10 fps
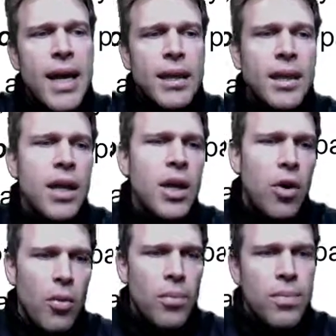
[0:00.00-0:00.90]
Okay,
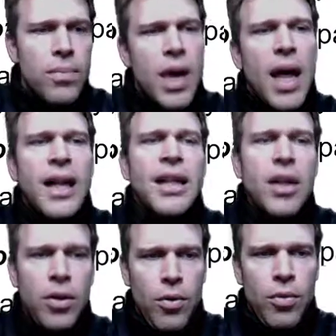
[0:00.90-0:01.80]
little, a
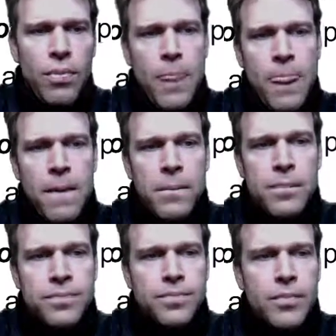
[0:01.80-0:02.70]
little.
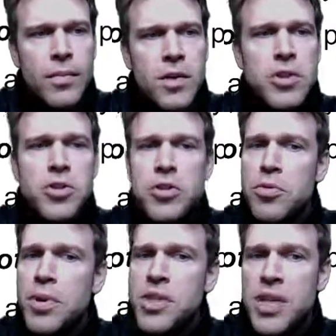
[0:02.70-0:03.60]
Did
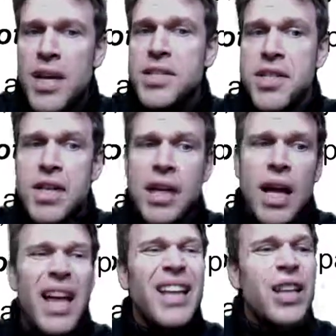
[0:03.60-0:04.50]
you do much
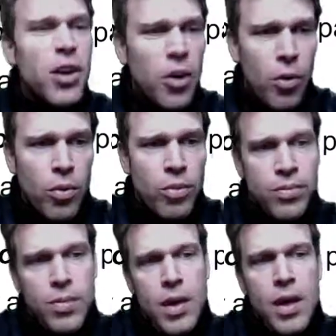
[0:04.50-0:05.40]
sightseeing? A
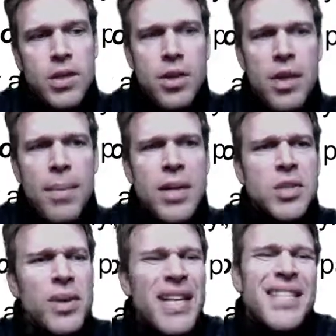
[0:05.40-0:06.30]
little. So that
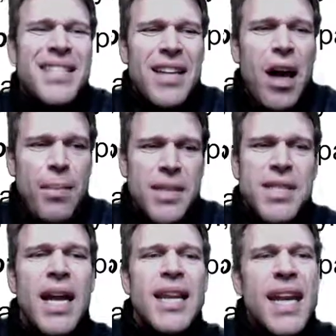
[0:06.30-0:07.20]
means we did some.
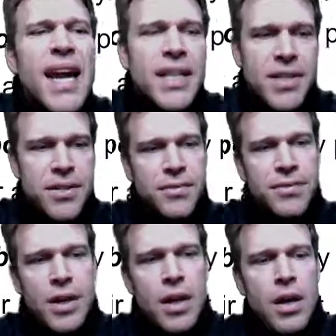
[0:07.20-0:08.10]
It's not
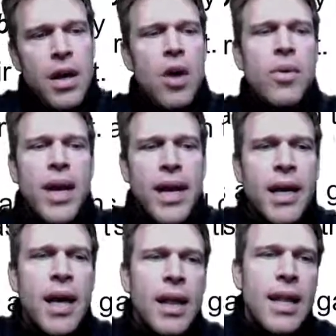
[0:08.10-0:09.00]
negative.
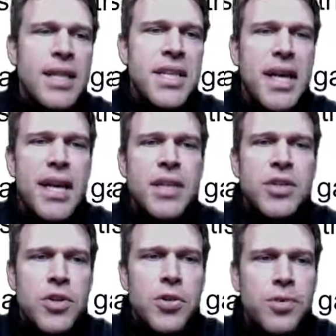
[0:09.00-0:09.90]
Okay, let's get
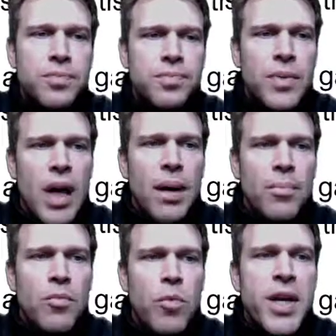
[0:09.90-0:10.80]
into,
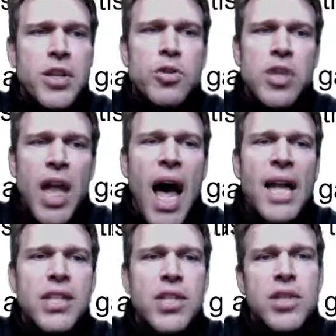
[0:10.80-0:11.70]
we can use
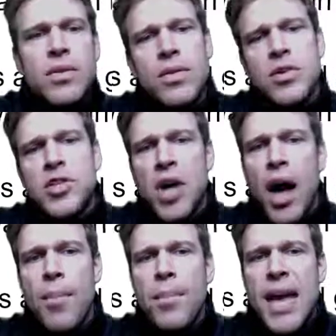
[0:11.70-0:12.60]
lots,
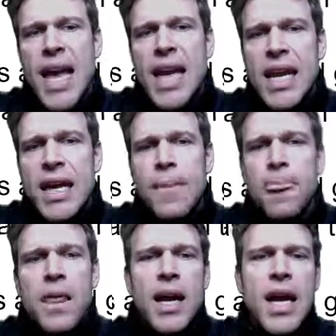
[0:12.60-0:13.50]
some,
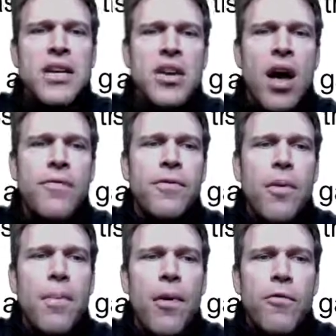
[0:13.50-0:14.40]
any, and
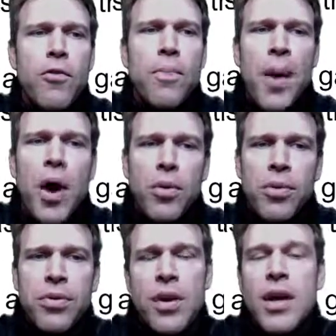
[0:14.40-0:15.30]
enough for
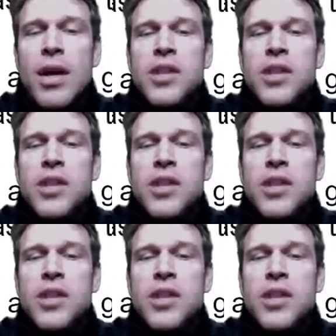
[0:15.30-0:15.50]
both.